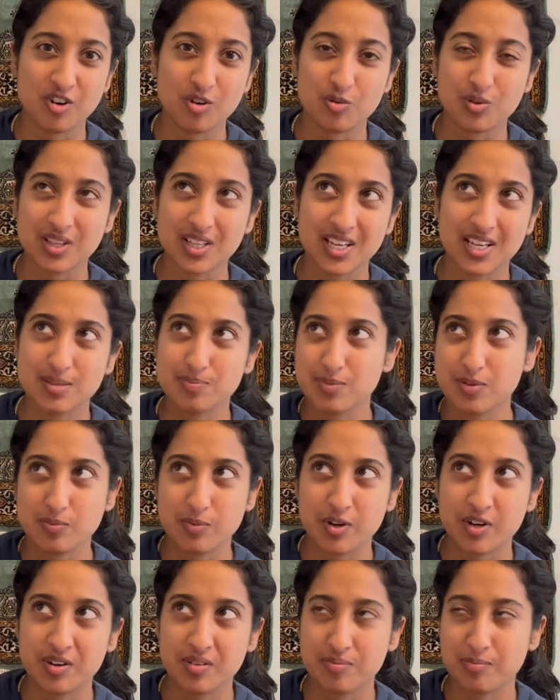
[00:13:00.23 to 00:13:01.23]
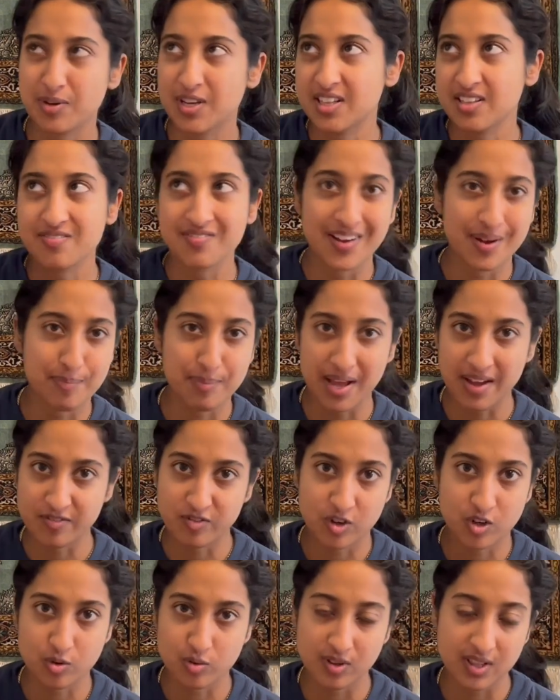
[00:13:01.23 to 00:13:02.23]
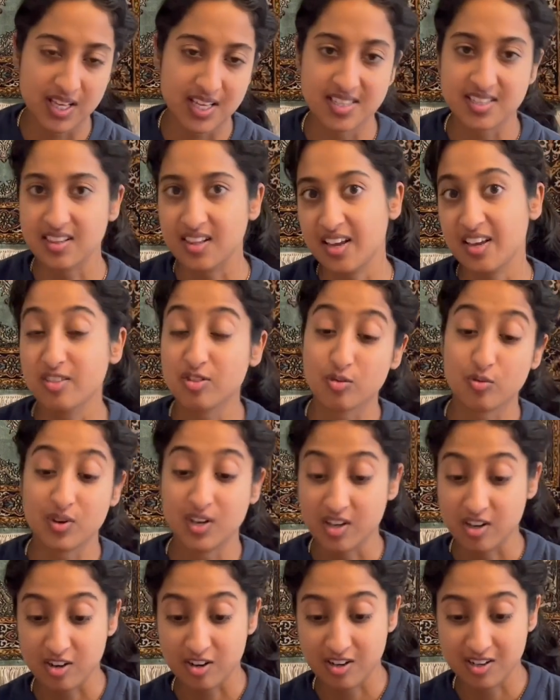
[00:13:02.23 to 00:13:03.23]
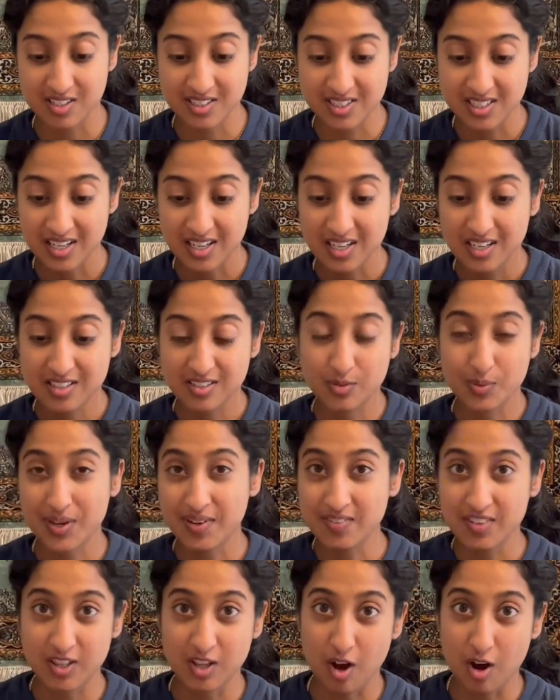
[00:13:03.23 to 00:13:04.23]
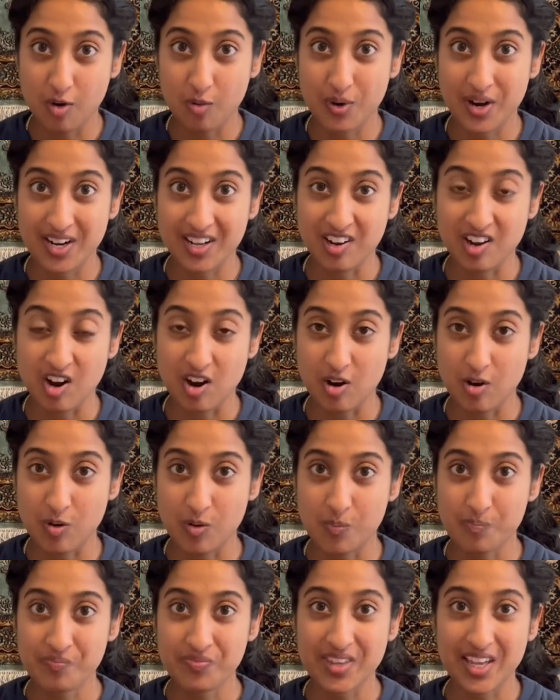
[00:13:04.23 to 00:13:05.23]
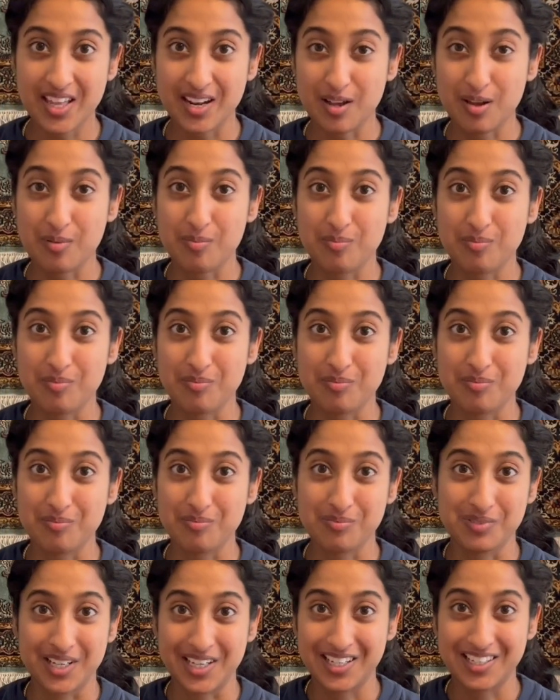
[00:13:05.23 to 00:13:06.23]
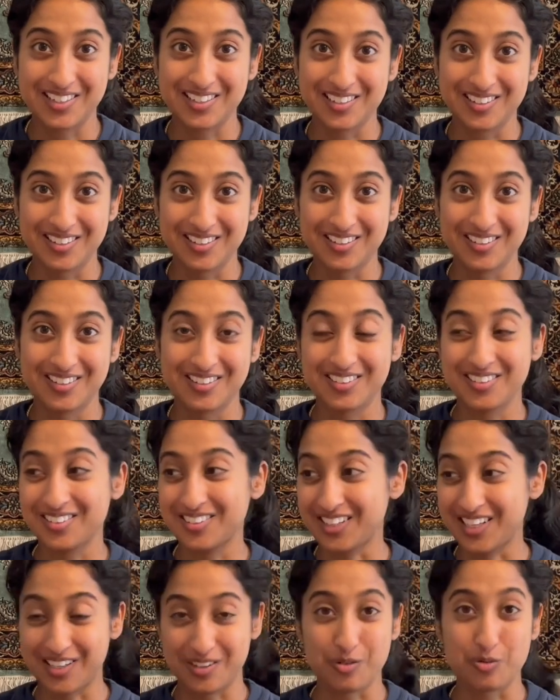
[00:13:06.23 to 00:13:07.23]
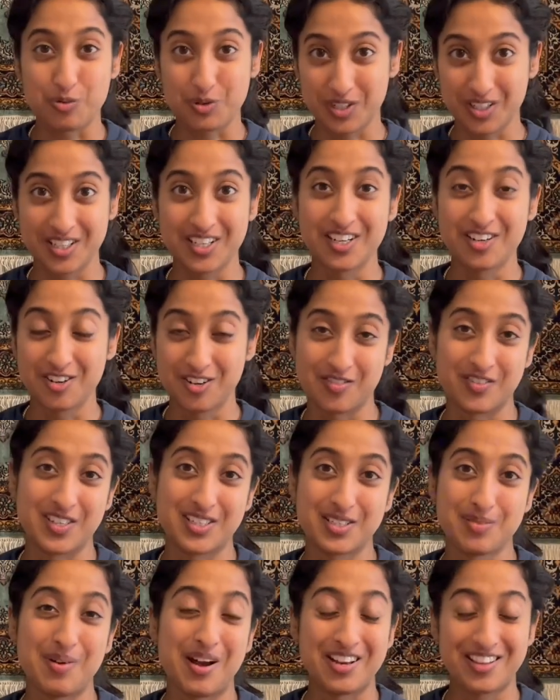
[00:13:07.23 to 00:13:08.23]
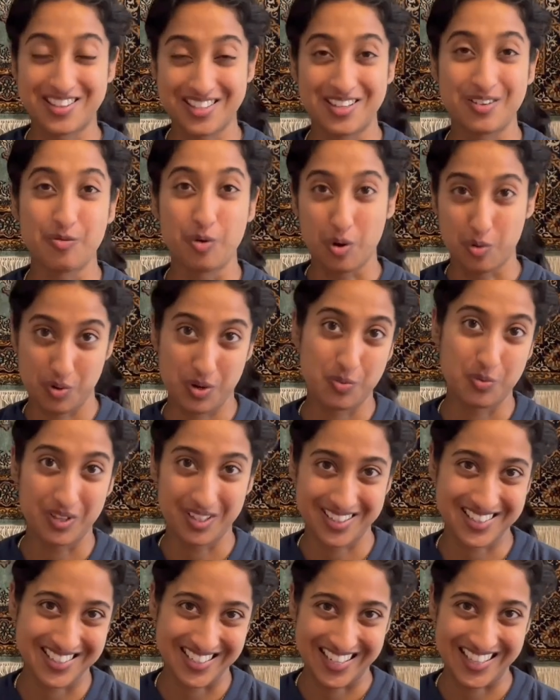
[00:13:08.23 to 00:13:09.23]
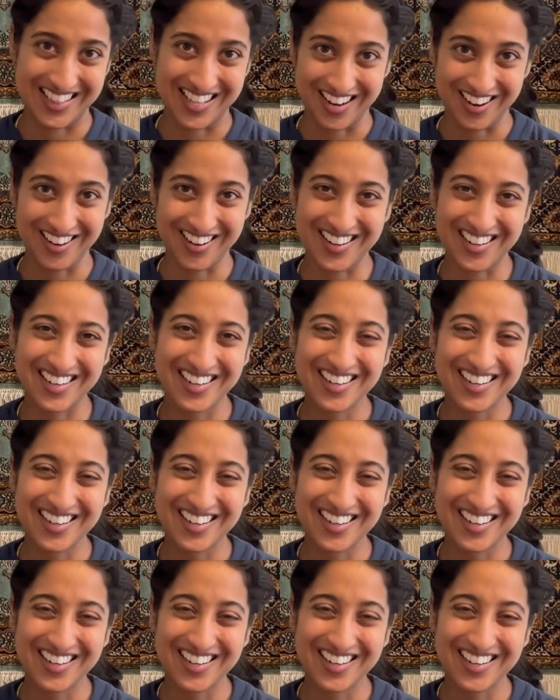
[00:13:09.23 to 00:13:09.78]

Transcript: a release. Mistborn Era 3 is planned for a release in like 3 years. So we have a long way to go. And I'm like really nervous about what we will see there.